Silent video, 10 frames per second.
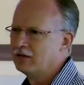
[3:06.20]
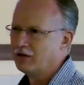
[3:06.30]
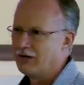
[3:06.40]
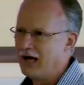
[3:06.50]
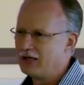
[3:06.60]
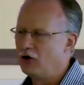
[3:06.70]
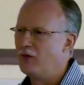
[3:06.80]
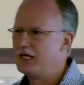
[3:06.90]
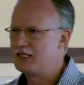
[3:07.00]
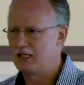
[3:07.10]
So God
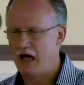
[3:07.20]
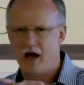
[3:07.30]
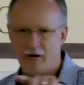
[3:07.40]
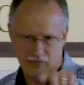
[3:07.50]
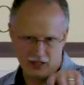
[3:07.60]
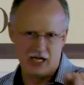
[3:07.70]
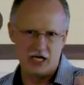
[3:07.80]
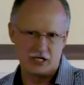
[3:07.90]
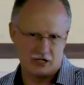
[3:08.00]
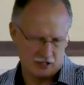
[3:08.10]
told me, He said, I'll
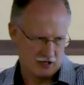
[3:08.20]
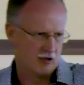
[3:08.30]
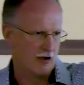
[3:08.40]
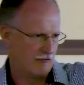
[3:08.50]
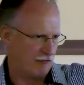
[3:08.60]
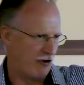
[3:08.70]
release a